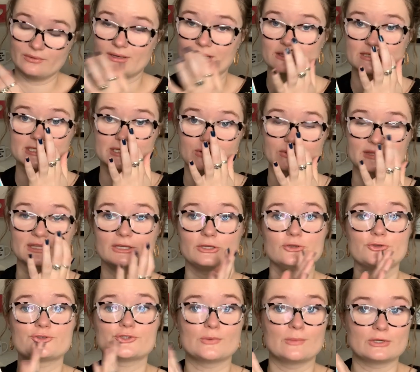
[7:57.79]
And so thank
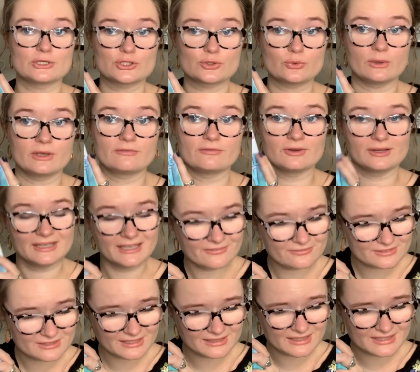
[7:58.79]
you so much, Tori, for
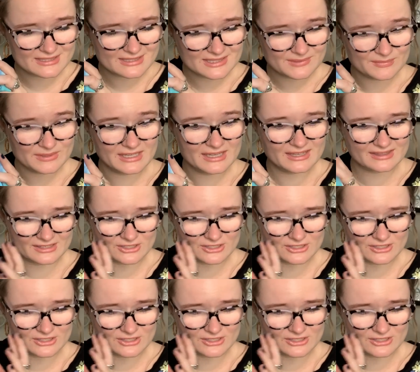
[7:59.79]
gifting this to me. I think